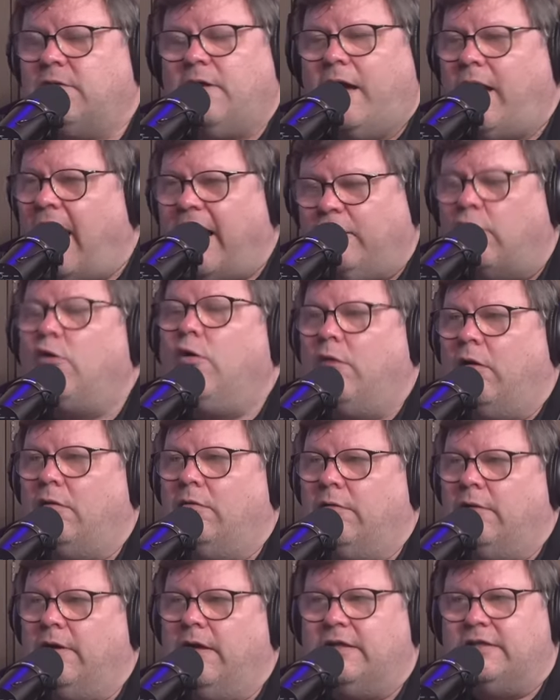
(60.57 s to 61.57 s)
at all.
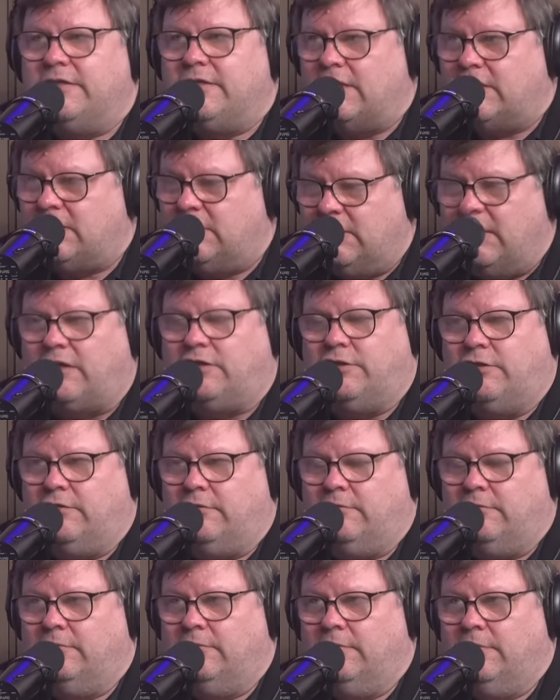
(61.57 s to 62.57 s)
It just doesn't.
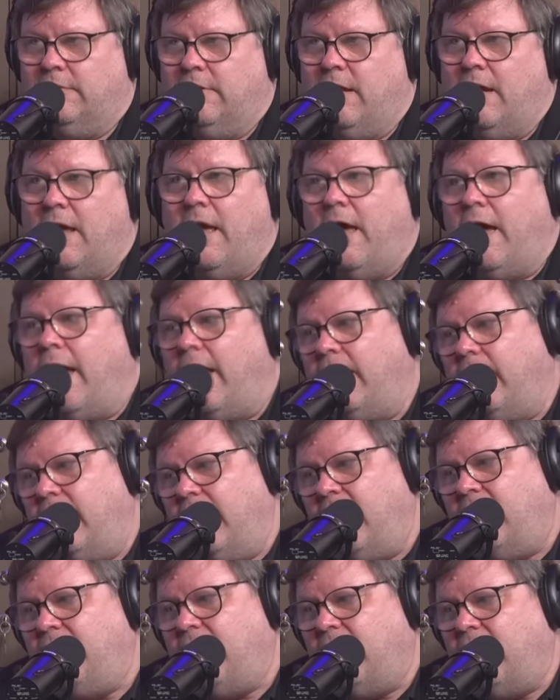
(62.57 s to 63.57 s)
And
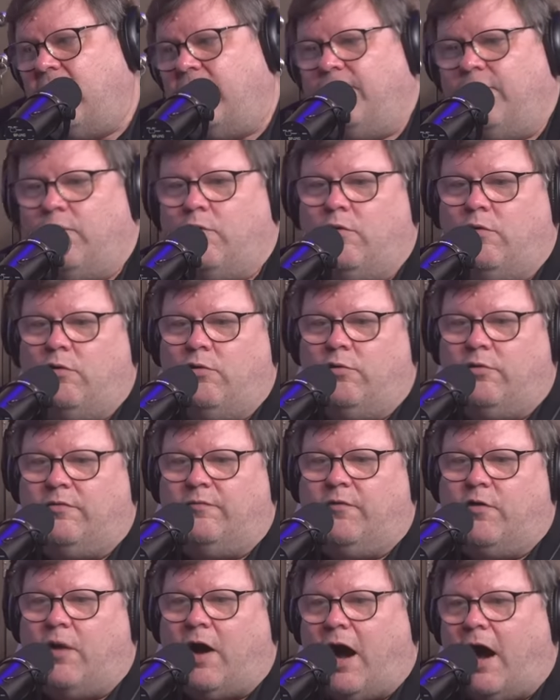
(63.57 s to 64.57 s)
even if you look
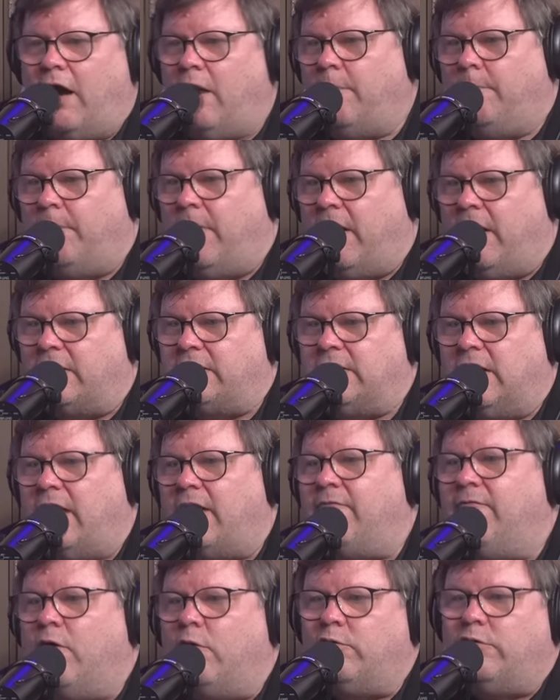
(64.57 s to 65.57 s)
for other parts
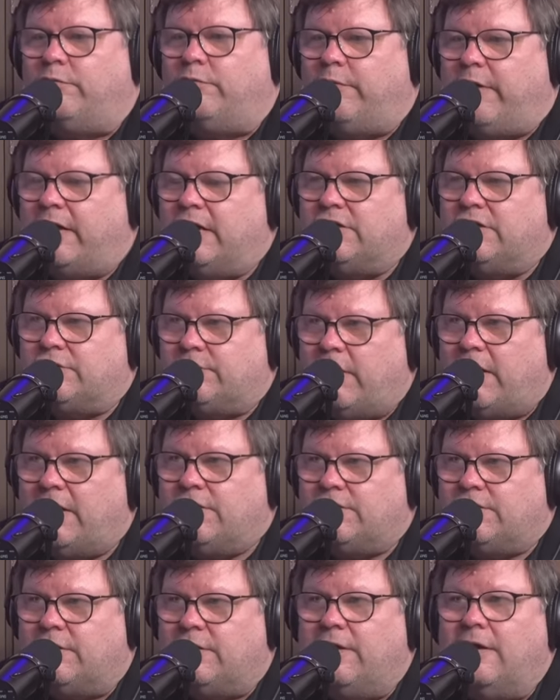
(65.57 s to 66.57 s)
like voter
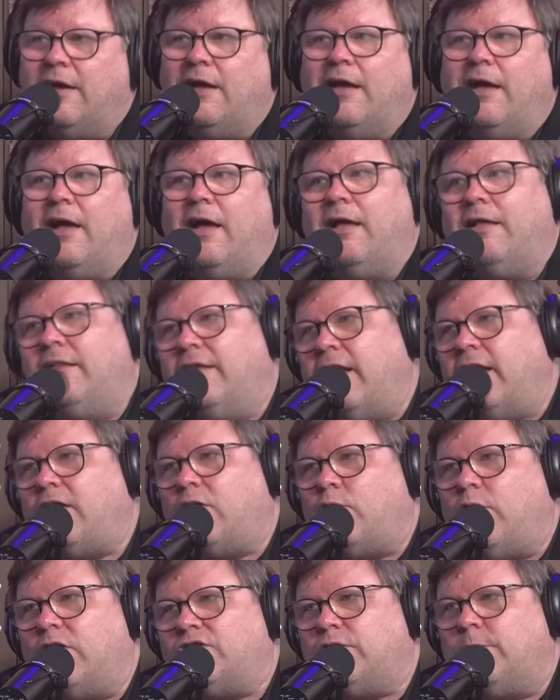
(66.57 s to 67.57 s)
registration, then the
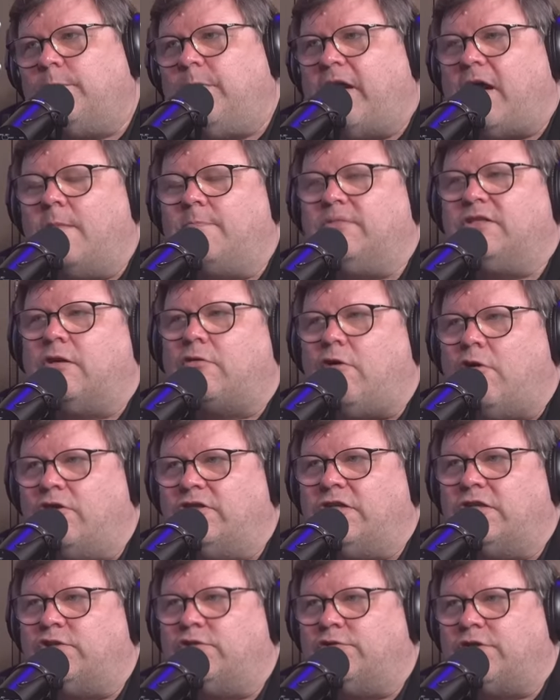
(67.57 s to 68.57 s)
question becomes a
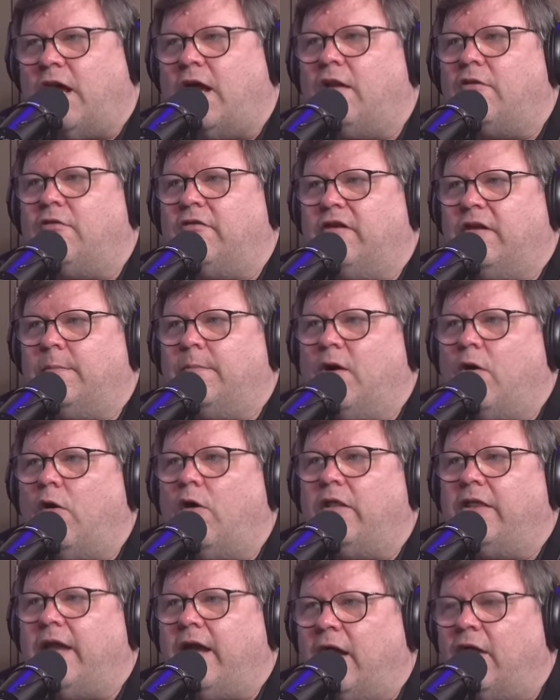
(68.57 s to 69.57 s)
consensus algorithm of
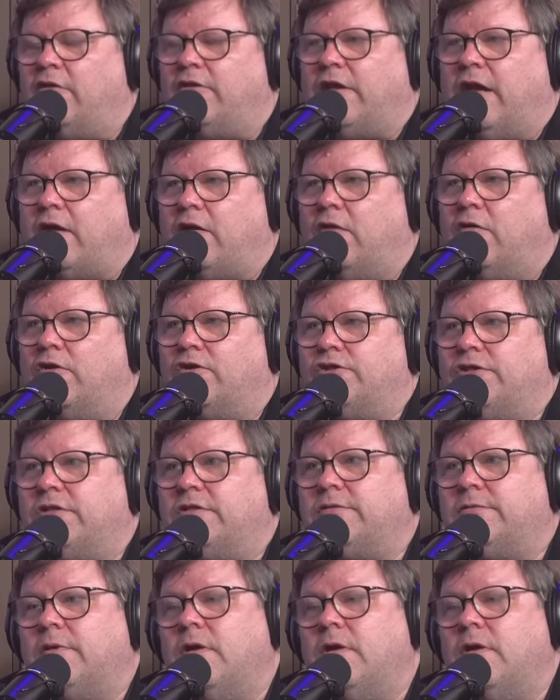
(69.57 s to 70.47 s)
all the other technologies.